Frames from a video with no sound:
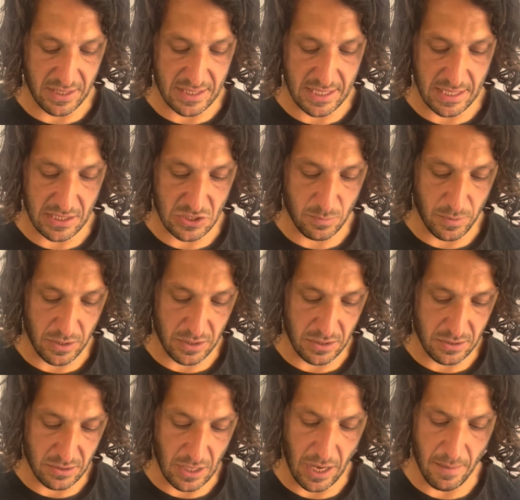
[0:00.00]

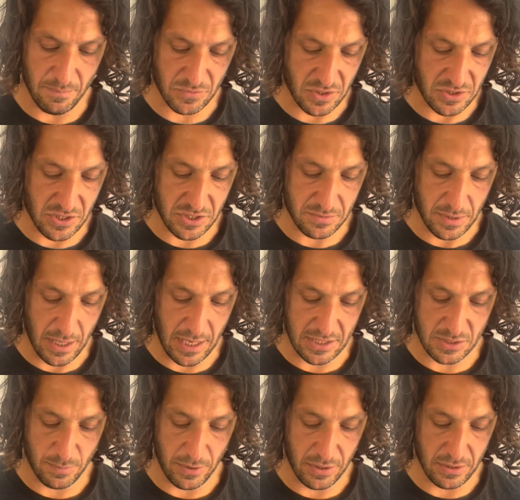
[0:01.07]
teaspoon
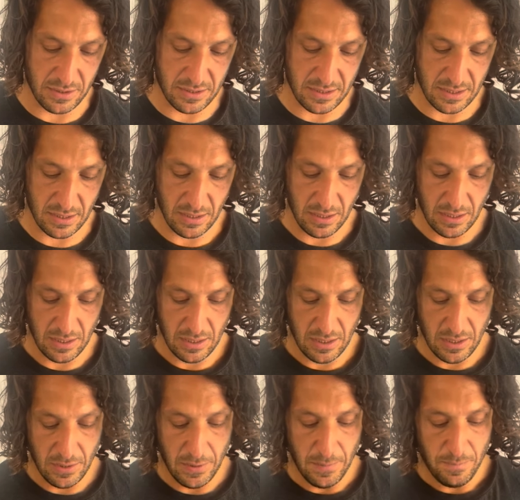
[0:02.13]
spoons,
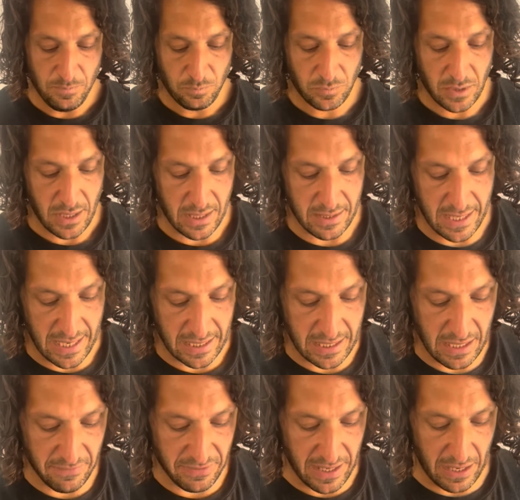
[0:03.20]
and then
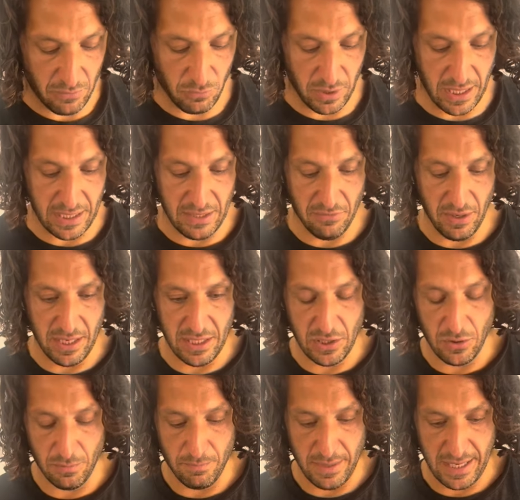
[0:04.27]
give that a really, really
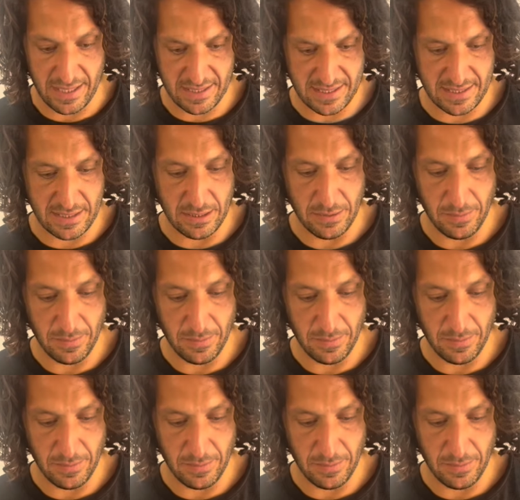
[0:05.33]
good mix.